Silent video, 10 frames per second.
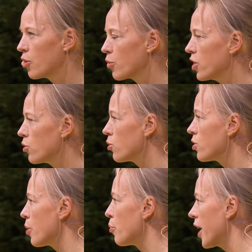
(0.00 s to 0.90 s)
And when you
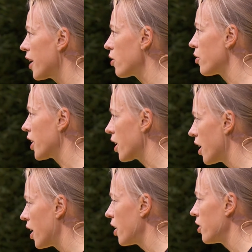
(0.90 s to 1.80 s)
use a bike or a
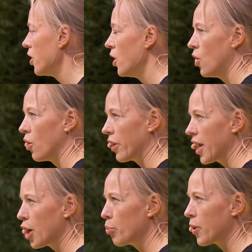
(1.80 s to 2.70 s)
car or
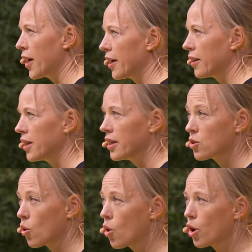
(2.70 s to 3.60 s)
an airplane,
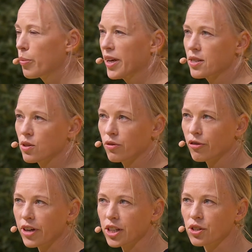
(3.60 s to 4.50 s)
it's all based on
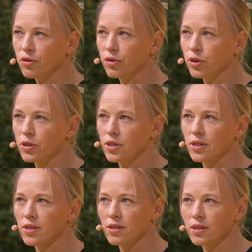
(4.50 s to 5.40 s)
friction
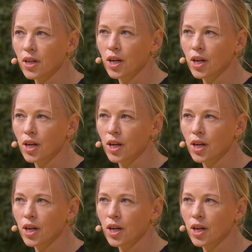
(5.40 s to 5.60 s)
forces.